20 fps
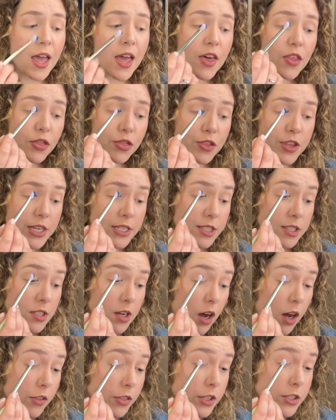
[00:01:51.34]
This,
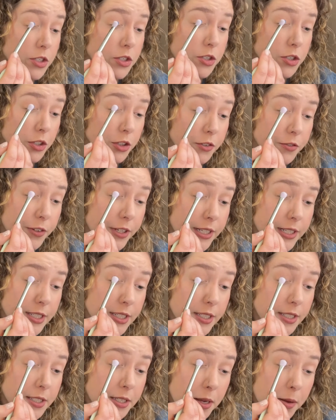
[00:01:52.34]
on the
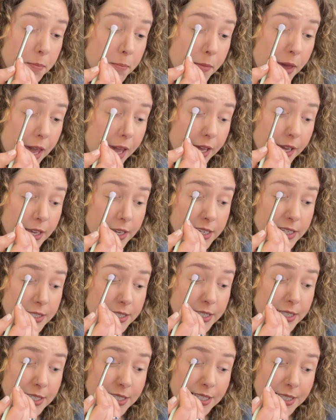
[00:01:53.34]
surface, may
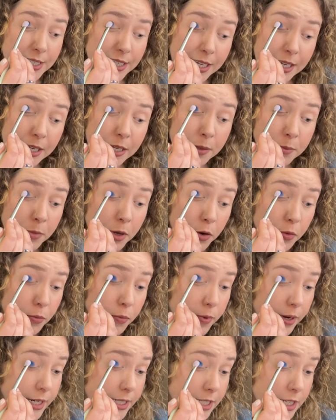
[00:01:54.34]
seem
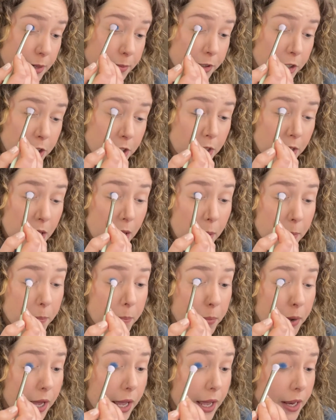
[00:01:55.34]
reasonable,
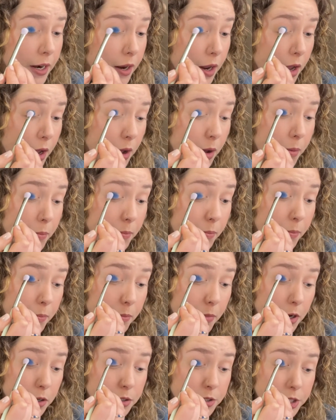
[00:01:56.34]
but
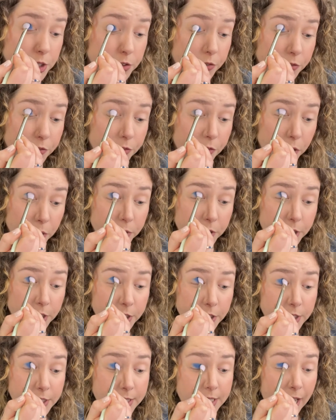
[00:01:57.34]
most
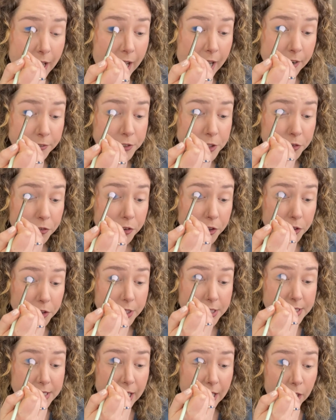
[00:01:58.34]
voters have to fill
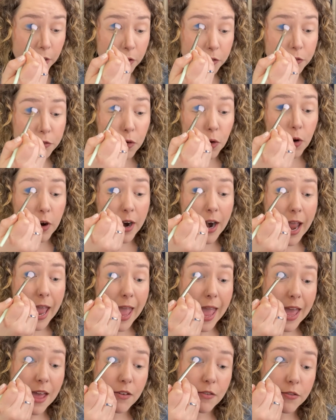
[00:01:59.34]
this out for
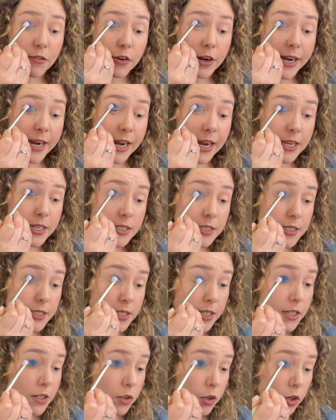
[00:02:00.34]
every
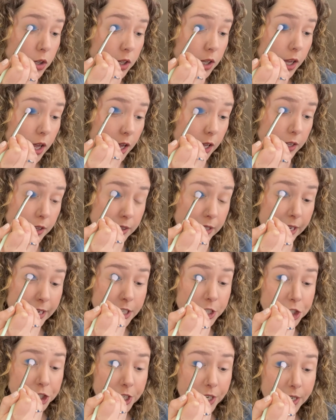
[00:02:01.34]
single
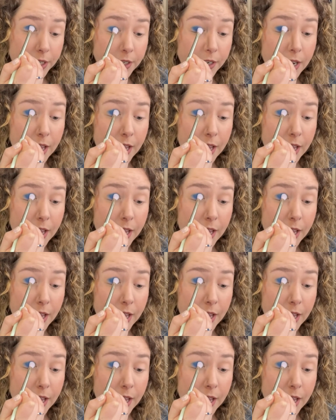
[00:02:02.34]
election